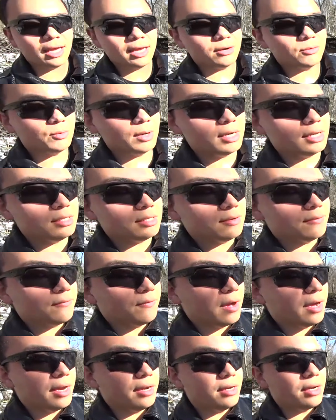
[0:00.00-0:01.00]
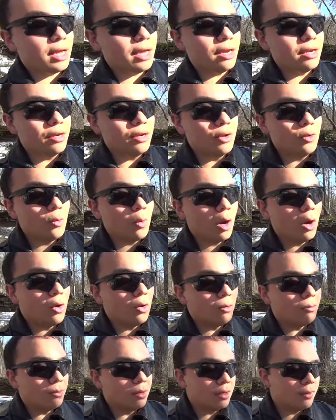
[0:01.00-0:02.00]
and ready to find a new
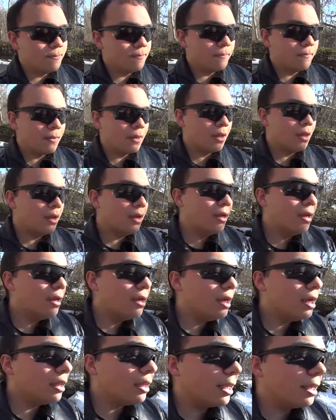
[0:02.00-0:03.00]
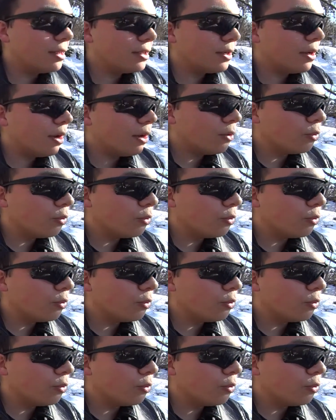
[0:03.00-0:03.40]
home. These are